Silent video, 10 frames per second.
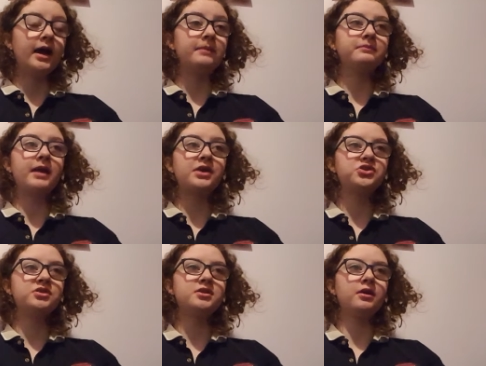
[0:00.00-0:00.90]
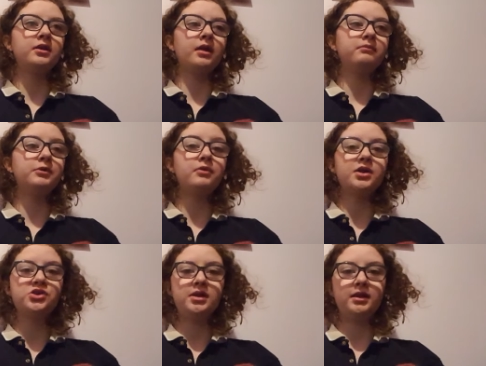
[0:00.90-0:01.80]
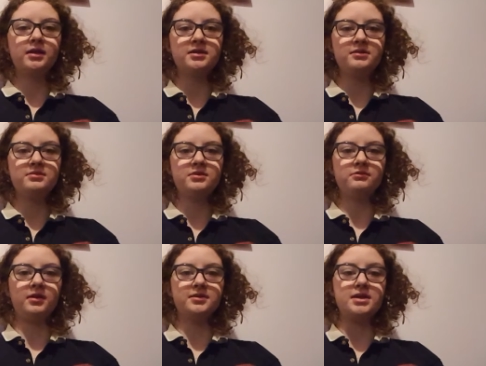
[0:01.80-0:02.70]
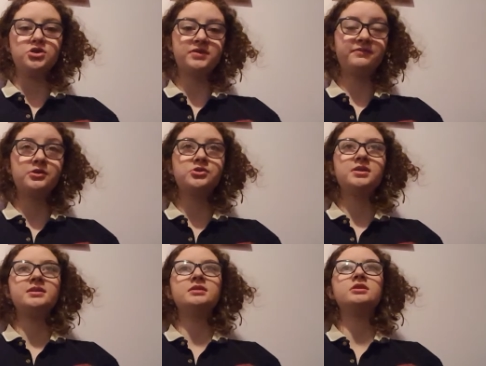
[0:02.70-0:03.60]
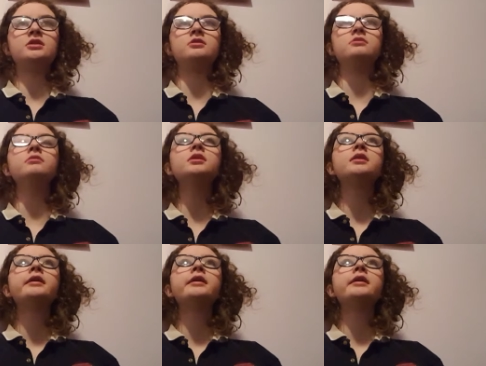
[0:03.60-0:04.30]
I'm actually starting, I'm rewatching the series of the Waltons. I just finished season 2.